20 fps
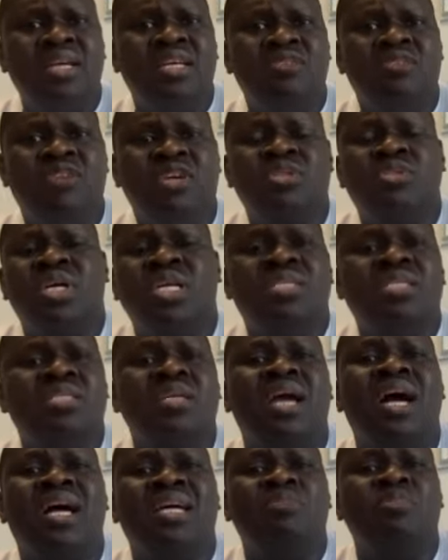eventually
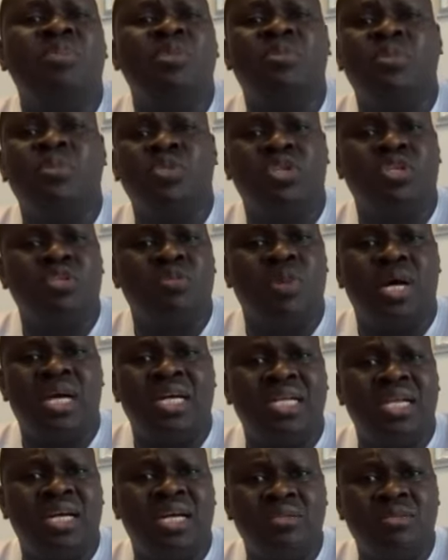still had people just
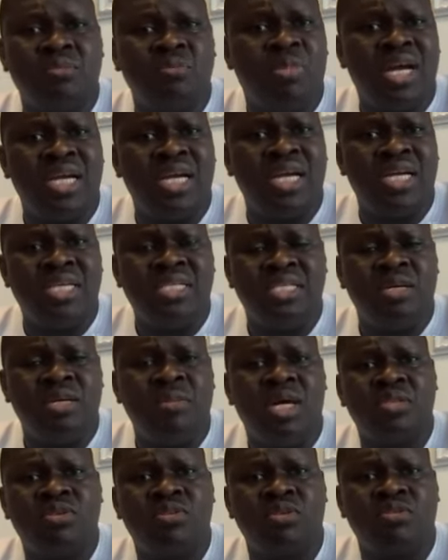buying
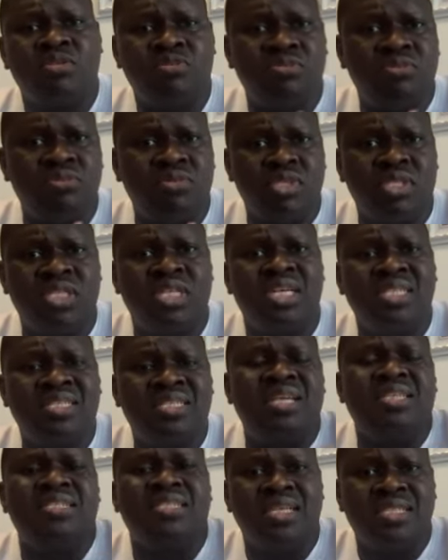them out of the great
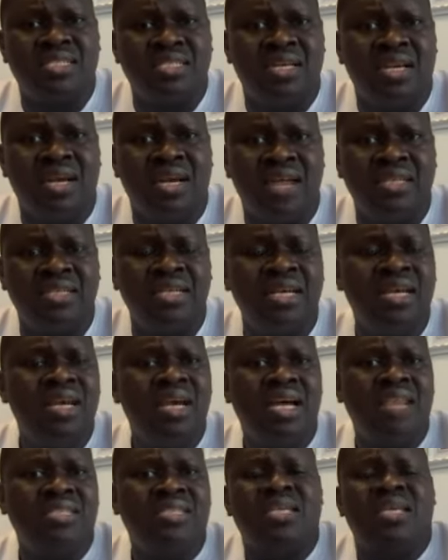ideas they had,
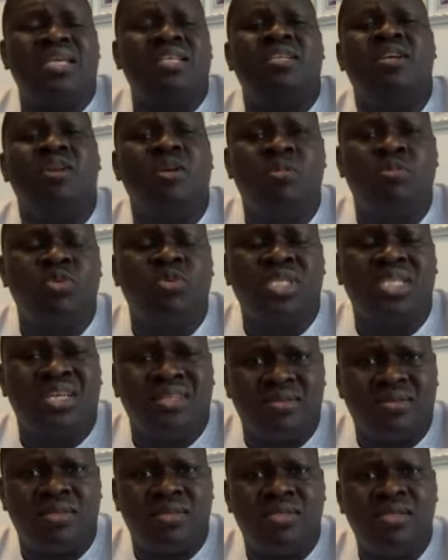and still ended up with
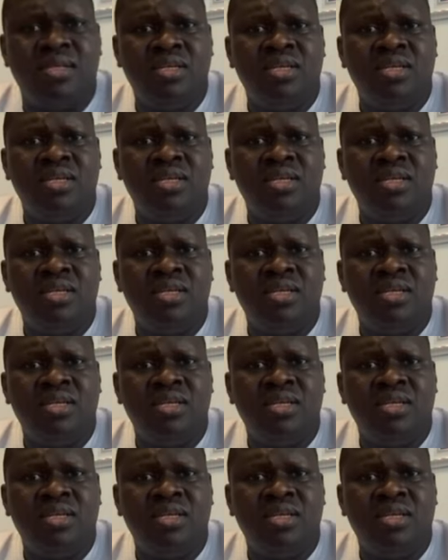nothing.